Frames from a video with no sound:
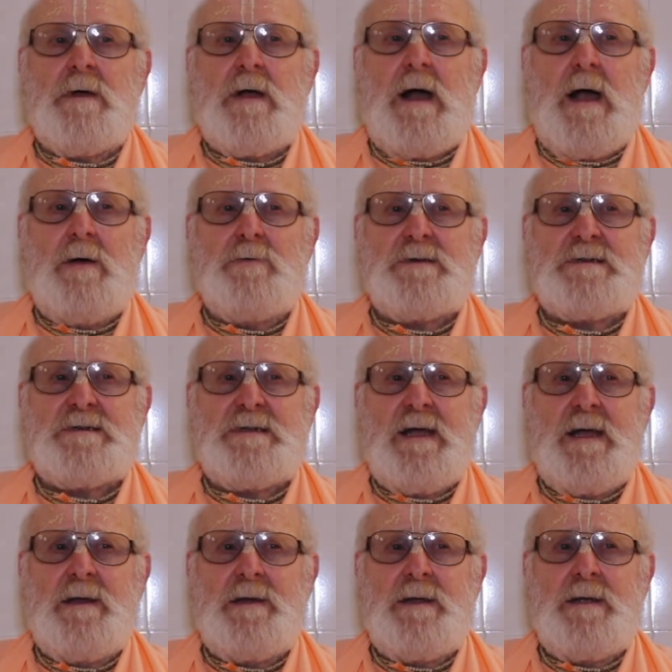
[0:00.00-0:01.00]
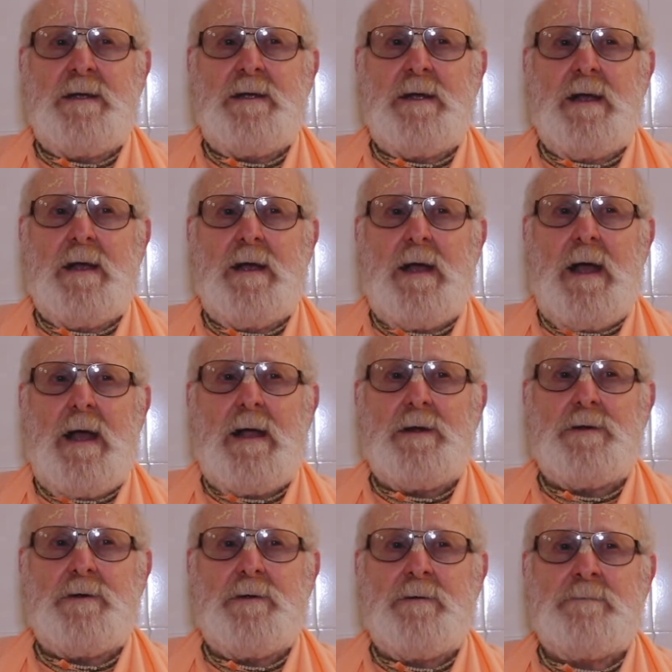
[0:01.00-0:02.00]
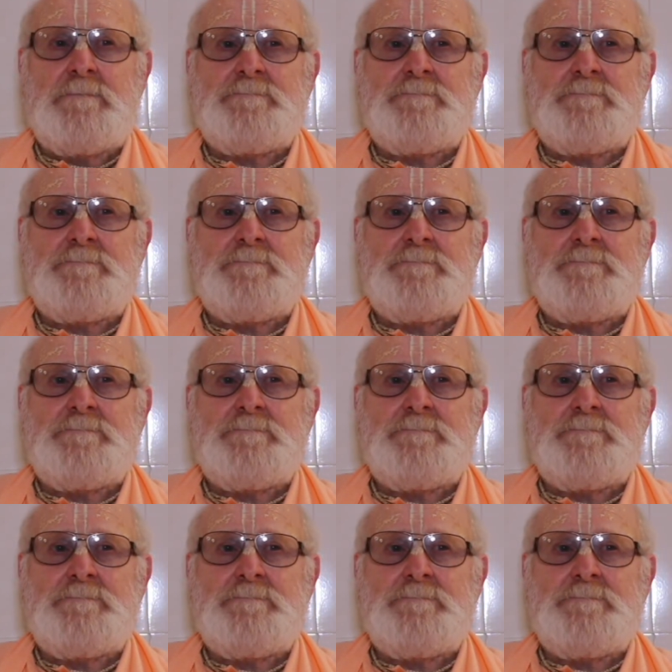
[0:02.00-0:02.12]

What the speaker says: I was standing at